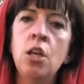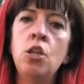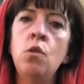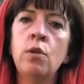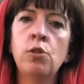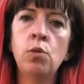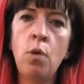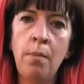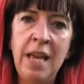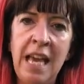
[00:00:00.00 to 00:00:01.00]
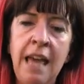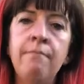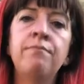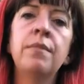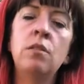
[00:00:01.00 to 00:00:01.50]
You are swapping
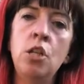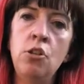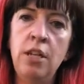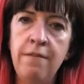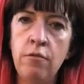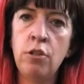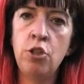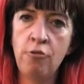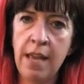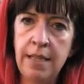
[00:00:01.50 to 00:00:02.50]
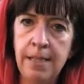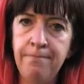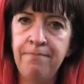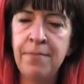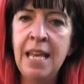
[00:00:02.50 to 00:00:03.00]
it, usually for a treat.
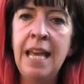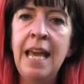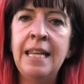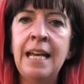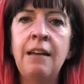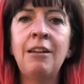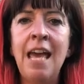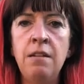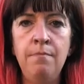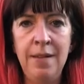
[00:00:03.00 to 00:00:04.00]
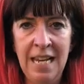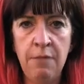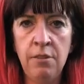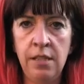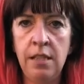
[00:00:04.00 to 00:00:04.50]
Now again,
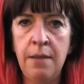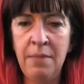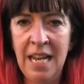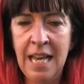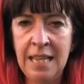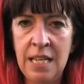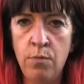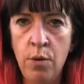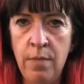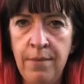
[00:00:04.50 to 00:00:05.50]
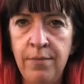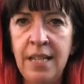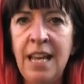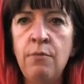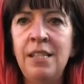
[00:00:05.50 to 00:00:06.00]
Billy had this problem.
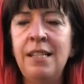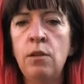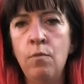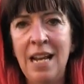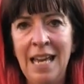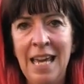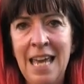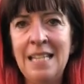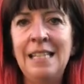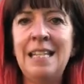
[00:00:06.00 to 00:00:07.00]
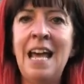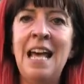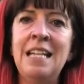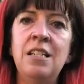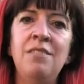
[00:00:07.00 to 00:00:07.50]
So he would steal blankets
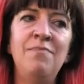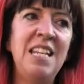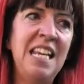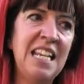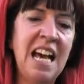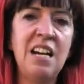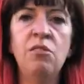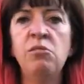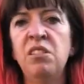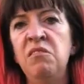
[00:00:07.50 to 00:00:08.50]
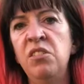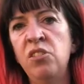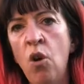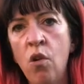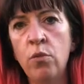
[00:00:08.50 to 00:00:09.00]
and tea towels and
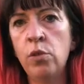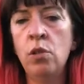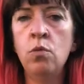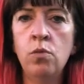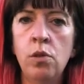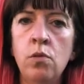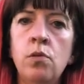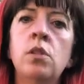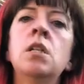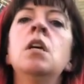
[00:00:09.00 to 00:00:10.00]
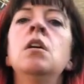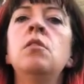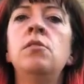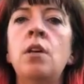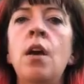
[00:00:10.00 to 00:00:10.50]
socks and all sorts.
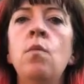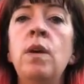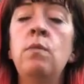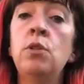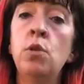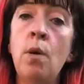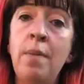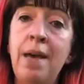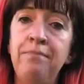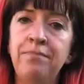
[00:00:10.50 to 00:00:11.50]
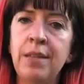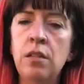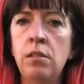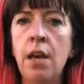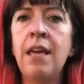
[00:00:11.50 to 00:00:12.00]
So we would swap it.
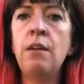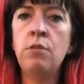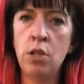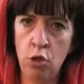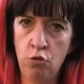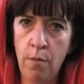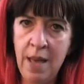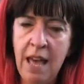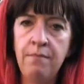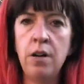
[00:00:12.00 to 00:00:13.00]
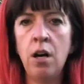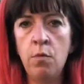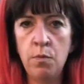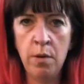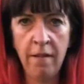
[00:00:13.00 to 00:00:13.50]
So he would drop it, I
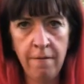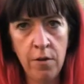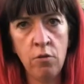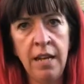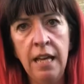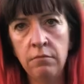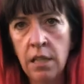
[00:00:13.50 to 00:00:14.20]
would put my foot on it,